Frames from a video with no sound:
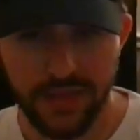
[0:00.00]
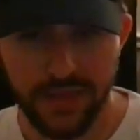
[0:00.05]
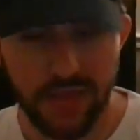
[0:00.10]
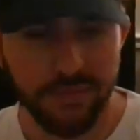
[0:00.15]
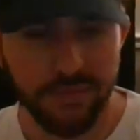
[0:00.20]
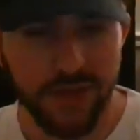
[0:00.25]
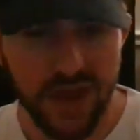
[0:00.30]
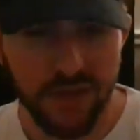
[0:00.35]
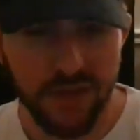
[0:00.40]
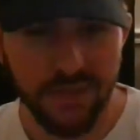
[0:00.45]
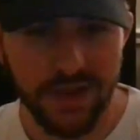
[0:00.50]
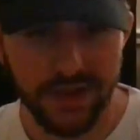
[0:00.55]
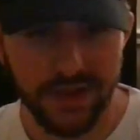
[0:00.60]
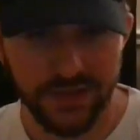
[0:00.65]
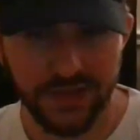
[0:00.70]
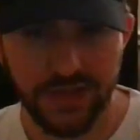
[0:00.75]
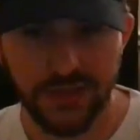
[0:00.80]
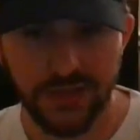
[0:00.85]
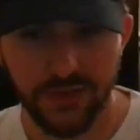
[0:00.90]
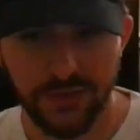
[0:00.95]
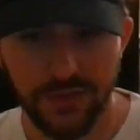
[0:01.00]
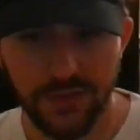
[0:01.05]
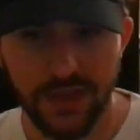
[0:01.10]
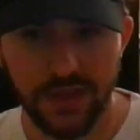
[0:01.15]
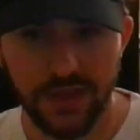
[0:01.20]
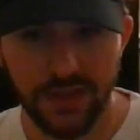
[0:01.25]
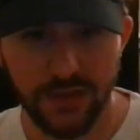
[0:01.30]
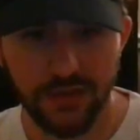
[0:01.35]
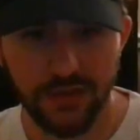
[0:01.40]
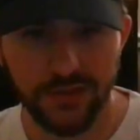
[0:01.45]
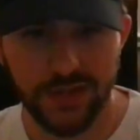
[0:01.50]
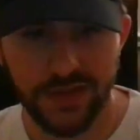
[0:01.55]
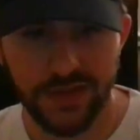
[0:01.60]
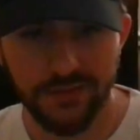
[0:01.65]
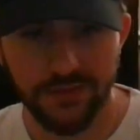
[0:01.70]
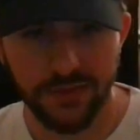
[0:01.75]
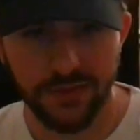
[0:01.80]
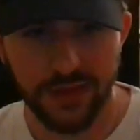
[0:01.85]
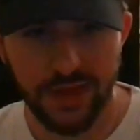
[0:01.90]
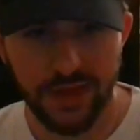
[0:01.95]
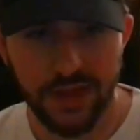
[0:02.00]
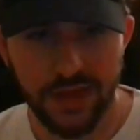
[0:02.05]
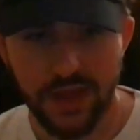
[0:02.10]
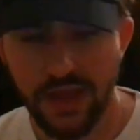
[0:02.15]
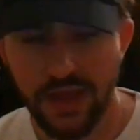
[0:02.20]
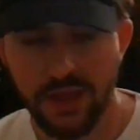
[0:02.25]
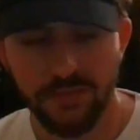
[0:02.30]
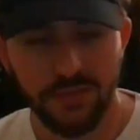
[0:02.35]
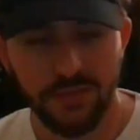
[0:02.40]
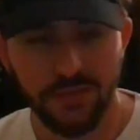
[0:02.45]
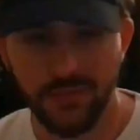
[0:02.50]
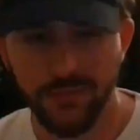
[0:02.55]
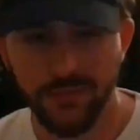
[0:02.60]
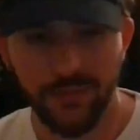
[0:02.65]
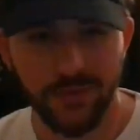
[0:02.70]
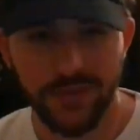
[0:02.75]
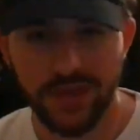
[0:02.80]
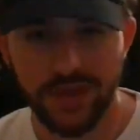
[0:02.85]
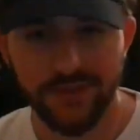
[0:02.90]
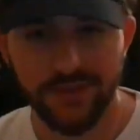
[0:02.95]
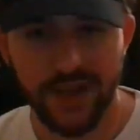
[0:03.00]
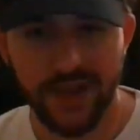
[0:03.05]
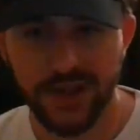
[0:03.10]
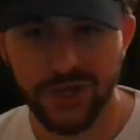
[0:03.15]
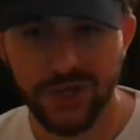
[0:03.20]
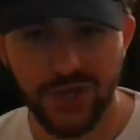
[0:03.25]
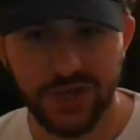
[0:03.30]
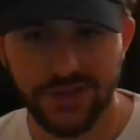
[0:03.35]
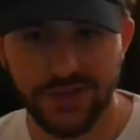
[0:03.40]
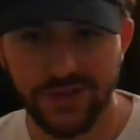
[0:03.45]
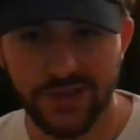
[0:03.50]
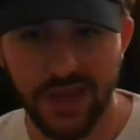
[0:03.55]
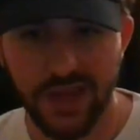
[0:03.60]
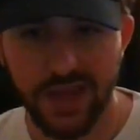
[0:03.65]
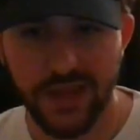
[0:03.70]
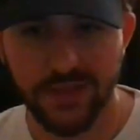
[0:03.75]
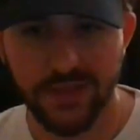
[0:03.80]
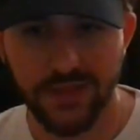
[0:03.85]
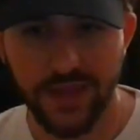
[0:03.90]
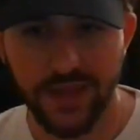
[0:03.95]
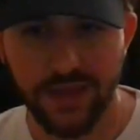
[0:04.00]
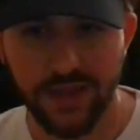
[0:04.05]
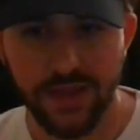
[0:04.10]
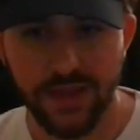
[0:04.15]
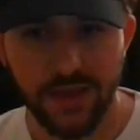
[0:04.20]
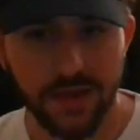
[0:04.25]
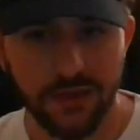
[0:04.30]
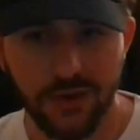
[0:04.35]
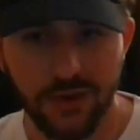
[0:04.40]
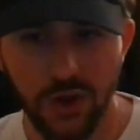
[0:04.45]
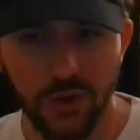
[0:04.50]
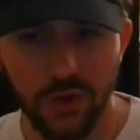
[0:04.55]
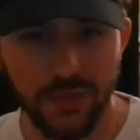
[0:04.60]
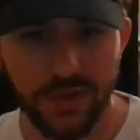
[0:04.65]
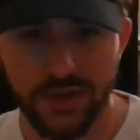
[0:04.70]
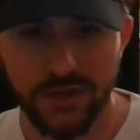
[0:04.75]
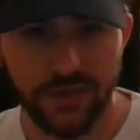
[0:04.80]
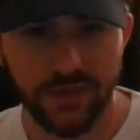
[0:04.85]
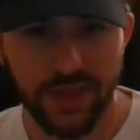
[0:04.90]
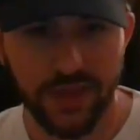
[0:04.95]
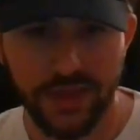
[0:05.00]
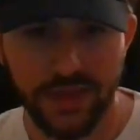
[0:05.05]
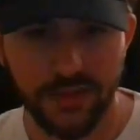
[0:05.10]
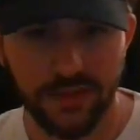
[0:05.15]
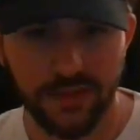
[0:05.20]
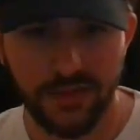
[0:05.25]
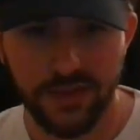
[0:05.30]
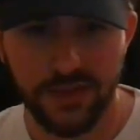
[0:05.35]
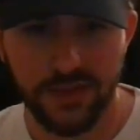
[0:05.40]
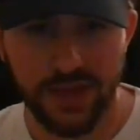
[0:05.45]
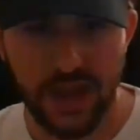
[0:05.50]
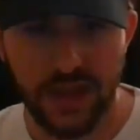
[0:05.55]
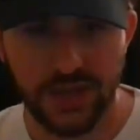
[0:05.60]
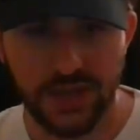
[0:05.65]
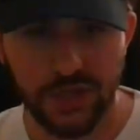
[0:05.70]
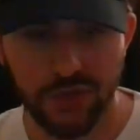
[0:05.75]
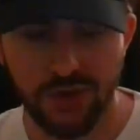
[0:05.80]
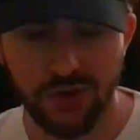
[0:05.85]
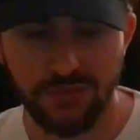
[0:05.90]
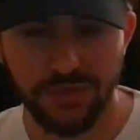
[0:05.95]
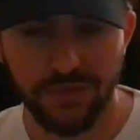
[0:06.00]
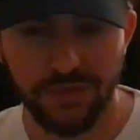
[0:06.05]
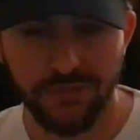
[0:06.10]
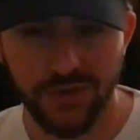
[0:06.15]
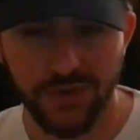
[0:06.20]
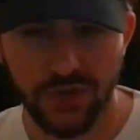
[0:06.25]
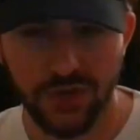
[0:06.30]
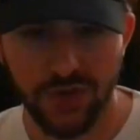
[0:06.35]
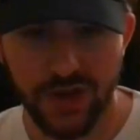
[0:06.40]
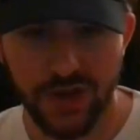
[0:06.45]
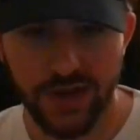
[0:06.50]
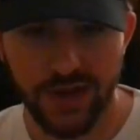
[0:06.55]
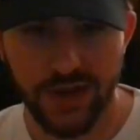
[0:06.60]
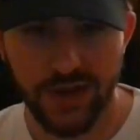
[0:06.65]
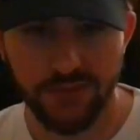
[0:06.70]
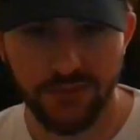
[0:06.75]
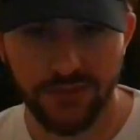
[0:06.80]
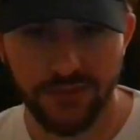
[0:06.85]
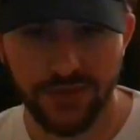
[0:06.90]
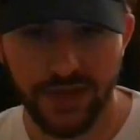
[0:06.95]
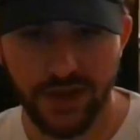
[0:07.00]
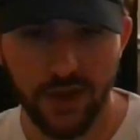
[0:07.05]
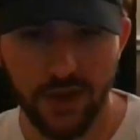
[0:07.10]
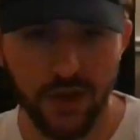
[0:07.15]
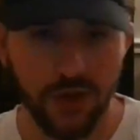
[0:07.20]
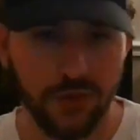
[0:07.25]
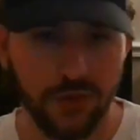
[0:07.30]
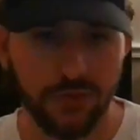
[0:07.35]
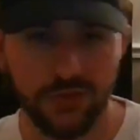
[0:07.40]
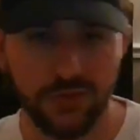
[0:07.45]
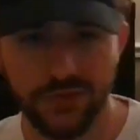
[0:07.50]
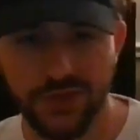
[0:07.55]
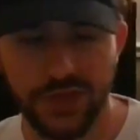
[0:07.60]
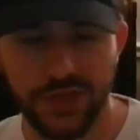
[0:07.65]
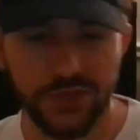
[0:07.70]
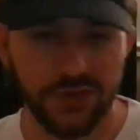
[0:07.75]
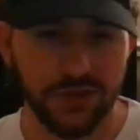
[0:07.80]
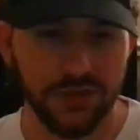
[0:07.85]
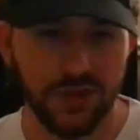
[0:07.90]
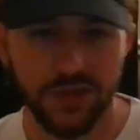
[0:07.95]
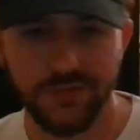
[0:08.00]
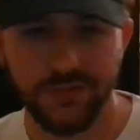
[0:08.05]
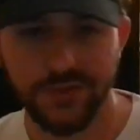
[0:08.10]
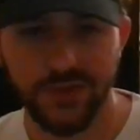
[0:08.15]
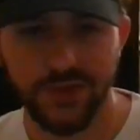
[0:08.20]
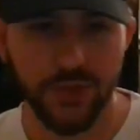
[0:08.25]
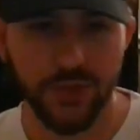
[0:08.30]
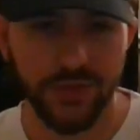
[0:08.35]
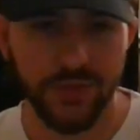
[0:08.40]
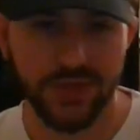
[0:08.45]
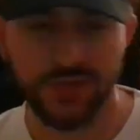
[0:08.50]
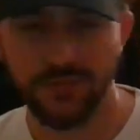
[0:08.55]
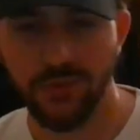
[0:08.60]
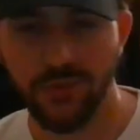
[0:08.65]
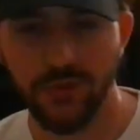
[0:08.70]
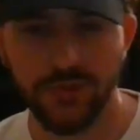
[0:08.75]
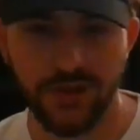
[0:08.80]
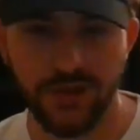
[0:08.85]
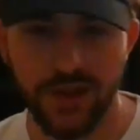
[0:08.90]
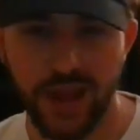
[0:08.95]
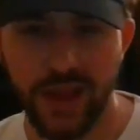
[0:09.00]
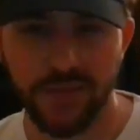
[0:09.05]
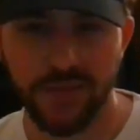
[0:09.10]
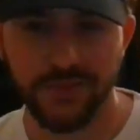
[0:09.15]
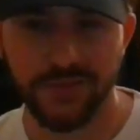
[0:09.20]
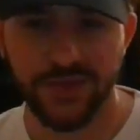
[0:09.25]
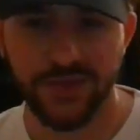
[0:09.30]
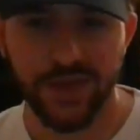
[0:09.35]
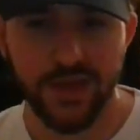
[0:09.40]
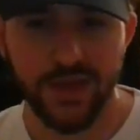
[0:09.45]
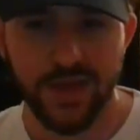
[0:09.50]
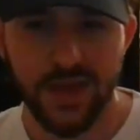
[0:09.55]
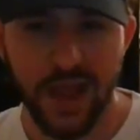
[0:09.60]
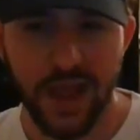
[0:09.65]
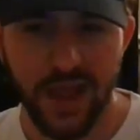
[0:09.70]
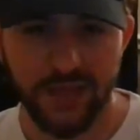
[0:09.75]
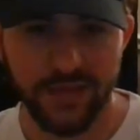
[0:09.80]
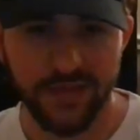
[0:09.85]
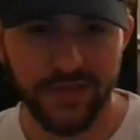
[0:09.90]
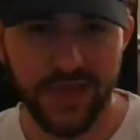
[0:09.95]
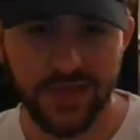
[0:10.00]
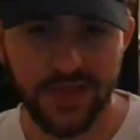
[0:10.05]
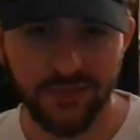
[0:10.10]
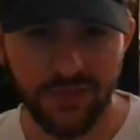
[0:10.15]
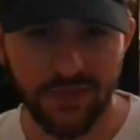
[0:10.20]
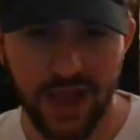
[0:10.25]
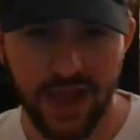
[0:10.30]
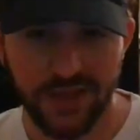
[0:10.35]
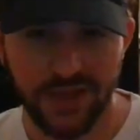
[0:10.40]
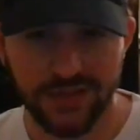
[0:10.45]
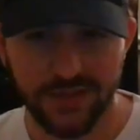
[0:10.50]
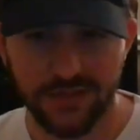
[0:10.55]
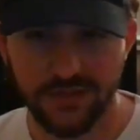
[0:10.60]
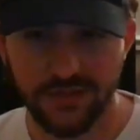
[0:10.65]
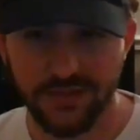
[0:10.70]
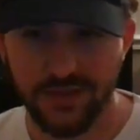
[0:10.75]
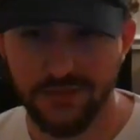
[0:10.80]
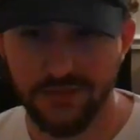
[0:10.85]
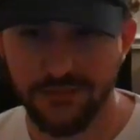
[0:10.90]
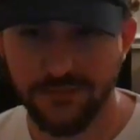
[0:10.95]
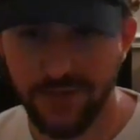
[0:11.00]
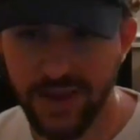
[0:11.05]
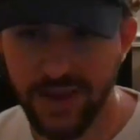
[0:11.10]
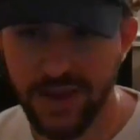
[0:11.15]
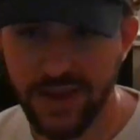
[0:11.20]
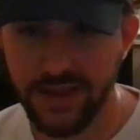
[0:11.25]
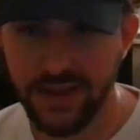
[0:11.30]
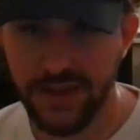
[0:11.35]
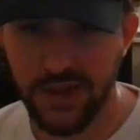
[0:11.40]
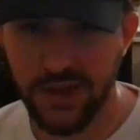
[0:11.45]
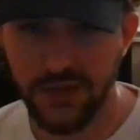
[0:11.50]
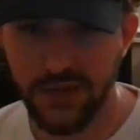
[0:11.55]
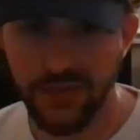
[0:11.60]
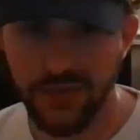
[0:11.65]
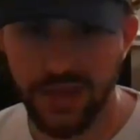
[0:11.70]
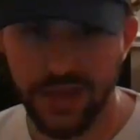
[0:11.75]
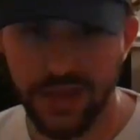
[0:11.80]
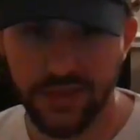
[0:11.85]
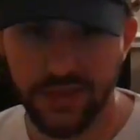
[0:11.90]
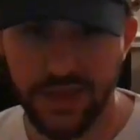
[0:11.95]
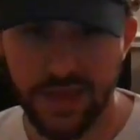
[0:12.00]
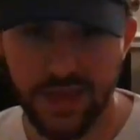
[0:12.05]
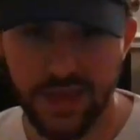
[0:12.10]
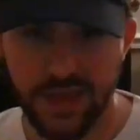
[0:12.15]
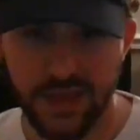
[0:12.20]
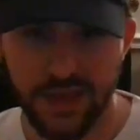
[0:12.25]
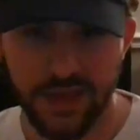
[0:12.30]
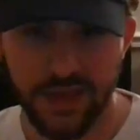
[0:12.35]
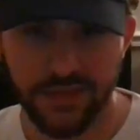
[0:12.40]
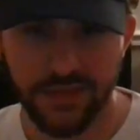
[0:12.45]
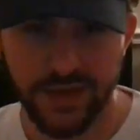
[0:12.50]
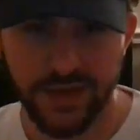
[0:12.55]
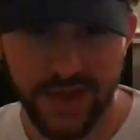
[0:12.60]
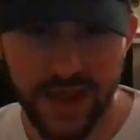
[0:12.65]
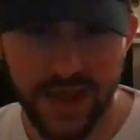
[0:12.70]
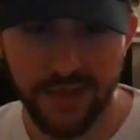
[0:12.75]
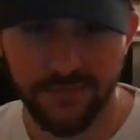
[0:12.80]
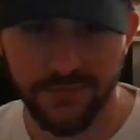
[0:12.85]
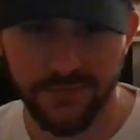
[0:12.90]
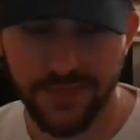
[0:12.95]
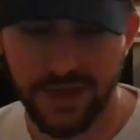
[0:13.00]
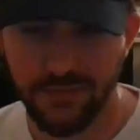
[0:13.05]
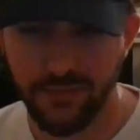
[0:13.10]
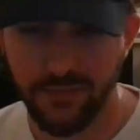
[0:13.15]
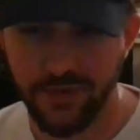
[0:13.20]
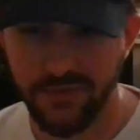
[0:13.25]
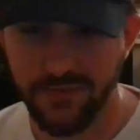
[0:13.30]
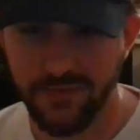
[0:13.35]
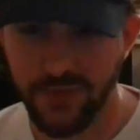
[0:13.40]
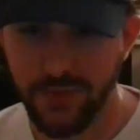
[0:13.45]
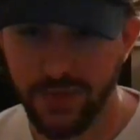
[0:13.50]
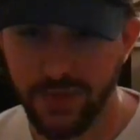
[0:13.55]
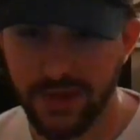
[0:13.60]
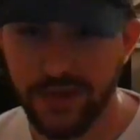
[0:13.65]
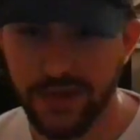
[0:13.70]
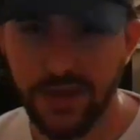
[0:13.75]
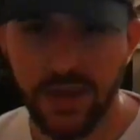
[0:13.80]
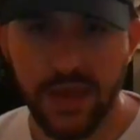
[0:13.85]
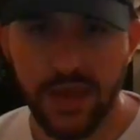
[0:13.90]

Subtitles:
That might have made Caesar think a little differently. But before they even had a chance to say anything, Koba like got extremely frustrated and was like, "Oh, Caesar loves humans more than apes," and then that's what has them fight, in the dam for that brief moment.